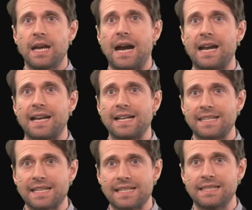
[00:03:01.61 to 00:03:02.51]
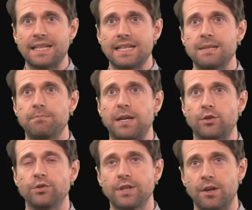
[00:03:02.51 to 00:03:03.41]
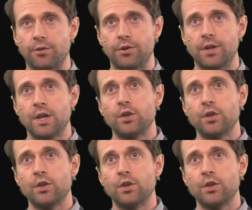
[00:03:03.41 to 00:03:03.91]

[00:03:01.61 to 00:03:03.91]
and assessing their impact on the error,